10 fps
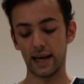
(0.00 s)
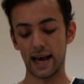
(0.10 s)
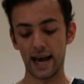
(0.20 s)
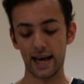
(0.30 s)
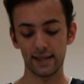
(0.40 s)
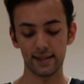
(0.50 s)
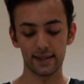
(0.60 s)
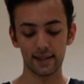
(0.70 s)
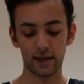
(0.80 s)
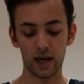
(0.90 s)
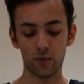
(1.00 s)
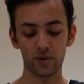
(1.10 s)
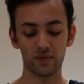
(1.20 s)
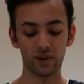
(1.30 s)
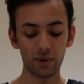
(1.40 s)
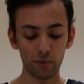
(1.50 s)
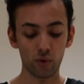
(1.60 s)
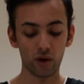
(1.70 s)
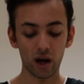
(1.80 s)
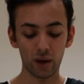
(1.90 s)
and I want something a bit
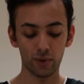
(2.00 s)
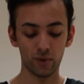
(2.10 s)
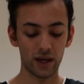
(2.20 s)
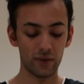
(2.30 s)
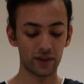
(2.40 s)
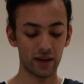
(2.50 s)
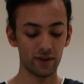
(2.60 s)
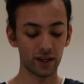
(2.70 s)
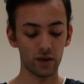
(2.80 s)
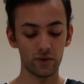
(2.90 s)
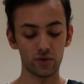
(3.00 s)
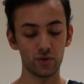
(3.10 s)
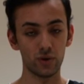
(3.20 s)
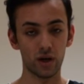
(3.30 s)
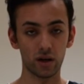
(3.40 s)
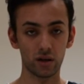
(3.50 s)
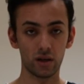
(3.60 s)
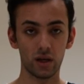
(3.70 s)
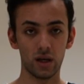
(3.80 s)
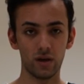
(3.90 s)
more reliable, I'll definitely go for the TrueDark
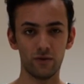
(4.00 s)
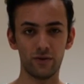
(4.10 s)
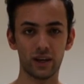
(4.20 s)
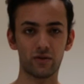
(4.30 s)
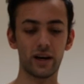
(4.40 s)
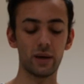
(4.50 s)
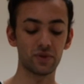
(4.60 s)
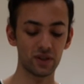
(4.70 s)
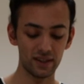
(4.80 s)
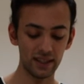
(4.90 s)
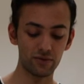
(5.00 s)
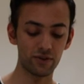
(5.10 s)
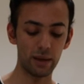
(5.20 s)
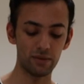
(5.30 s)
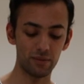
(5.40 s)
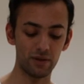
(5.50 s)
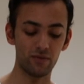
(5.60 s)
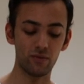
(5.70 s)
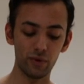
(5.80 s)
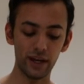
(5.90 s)
thick frames, because these frames, I've
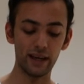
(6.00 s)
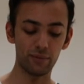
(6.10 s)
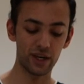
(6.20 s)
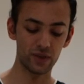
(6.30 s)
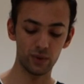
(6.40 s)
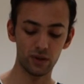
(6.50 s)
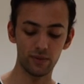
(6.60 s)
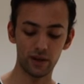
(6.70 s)
been really impressed with them.